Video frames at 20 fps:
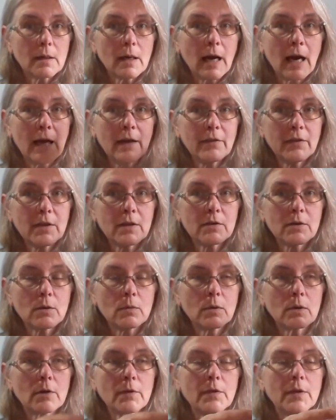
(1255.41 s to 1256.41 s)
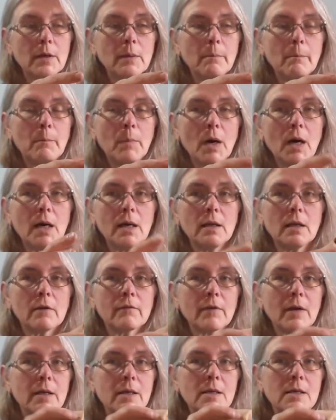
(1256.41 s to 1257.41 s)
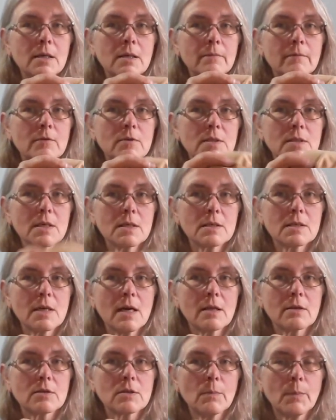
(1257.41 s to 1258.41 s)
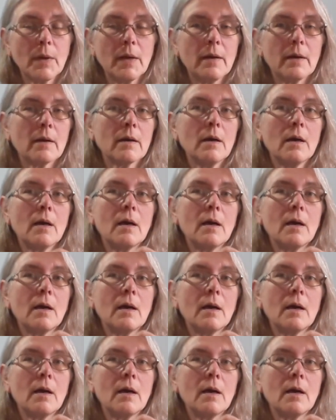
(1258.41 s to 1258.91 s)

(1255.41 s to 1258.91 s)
I think they're worth it, but if I can get them for $6 a pair,